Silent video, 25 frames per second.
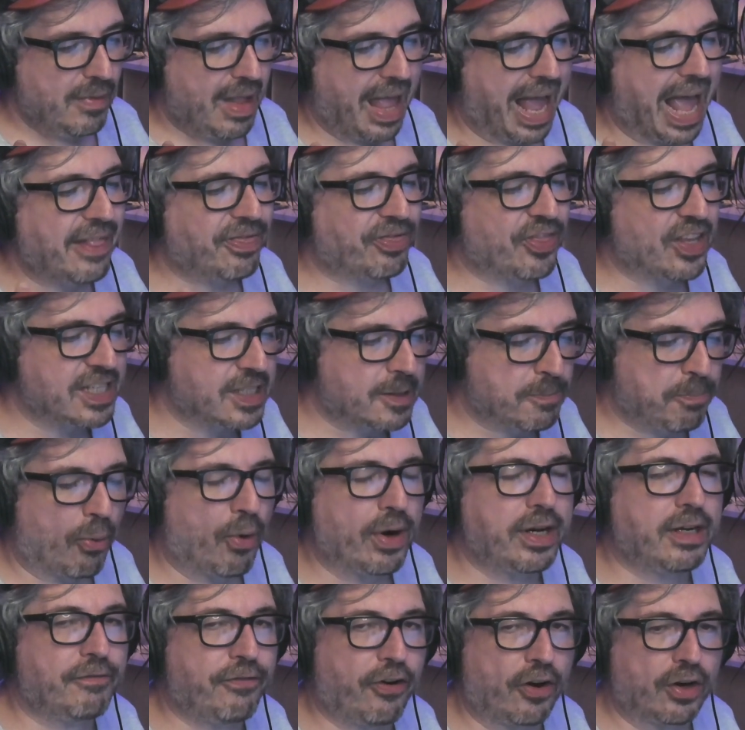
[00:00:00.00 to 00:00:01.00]
at this
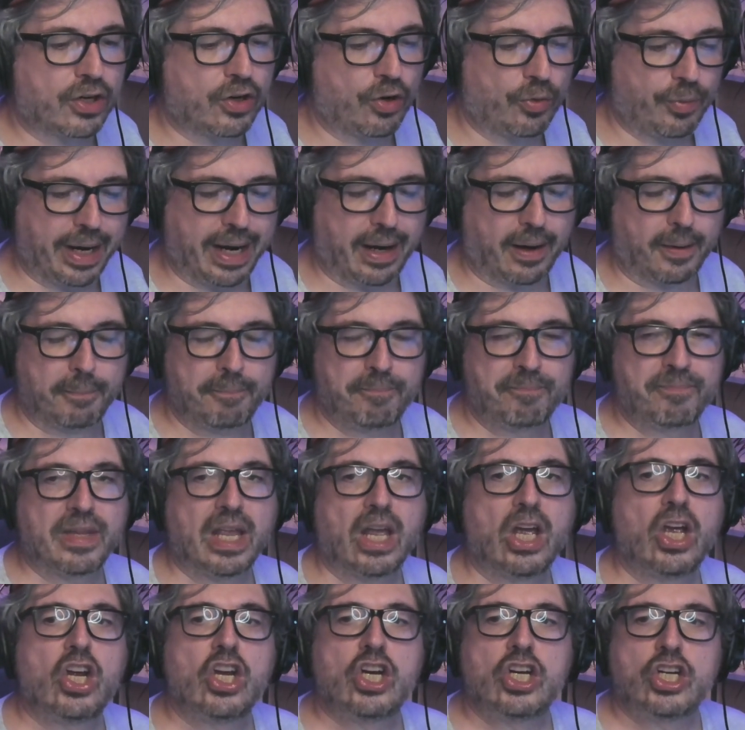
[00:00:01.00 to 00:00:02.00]
point of her career,
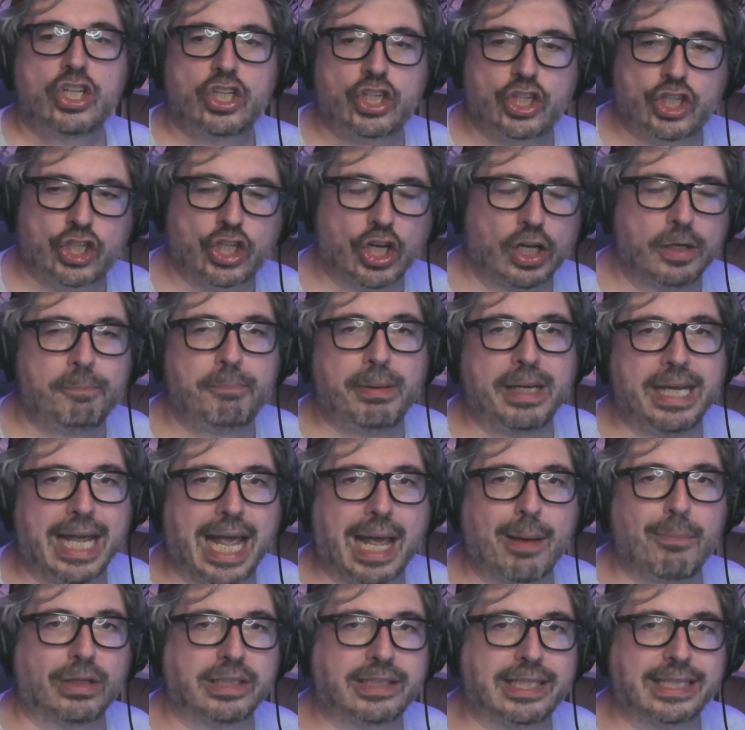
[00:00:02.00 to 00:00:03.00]
should be
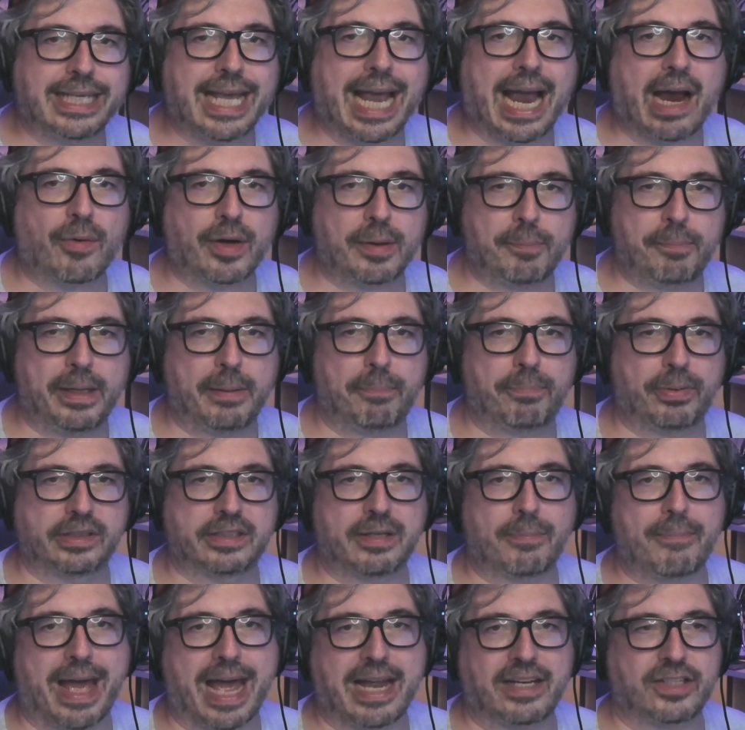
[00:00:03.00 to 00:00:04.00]
able to carry people to
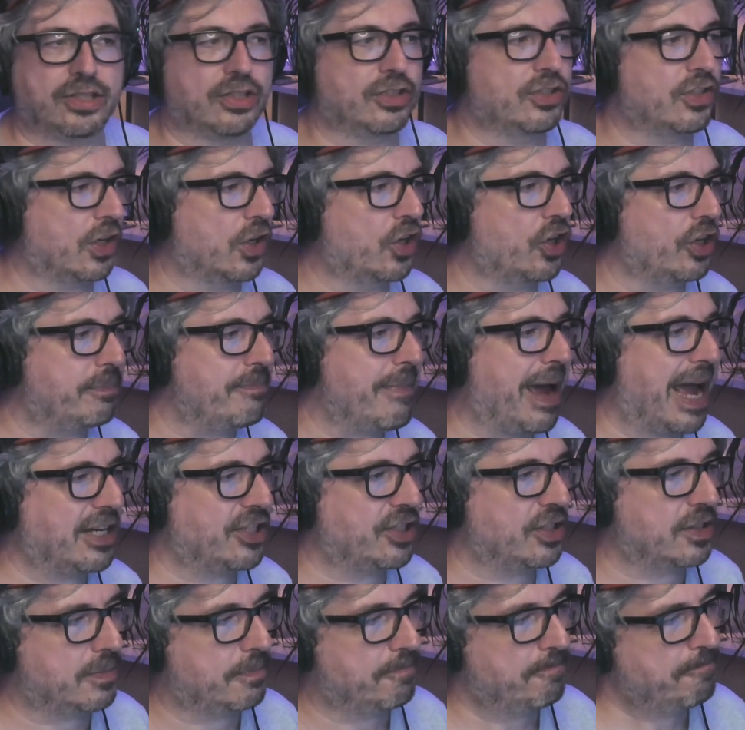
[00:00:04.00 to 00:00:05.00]
match, to good
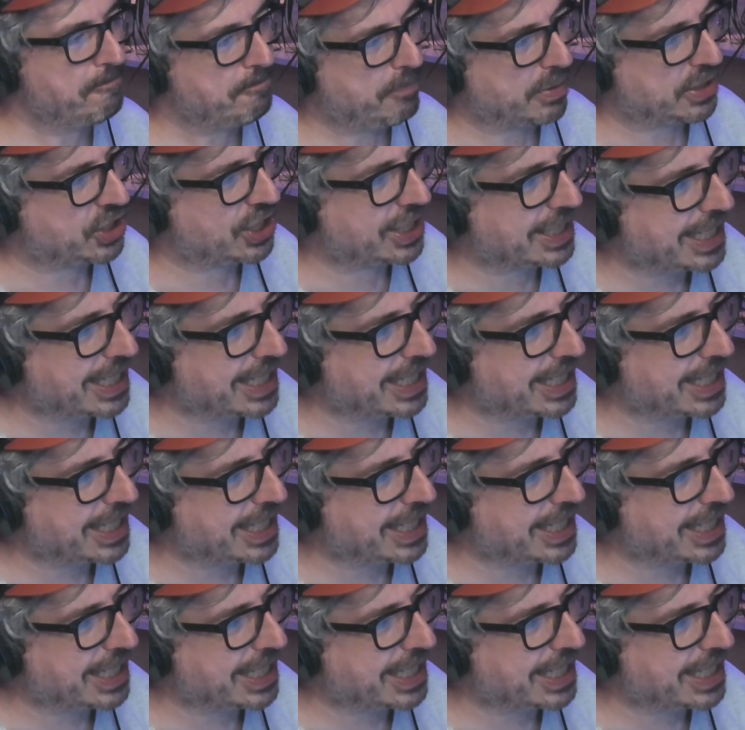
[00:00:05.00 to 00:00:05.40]
matches, but she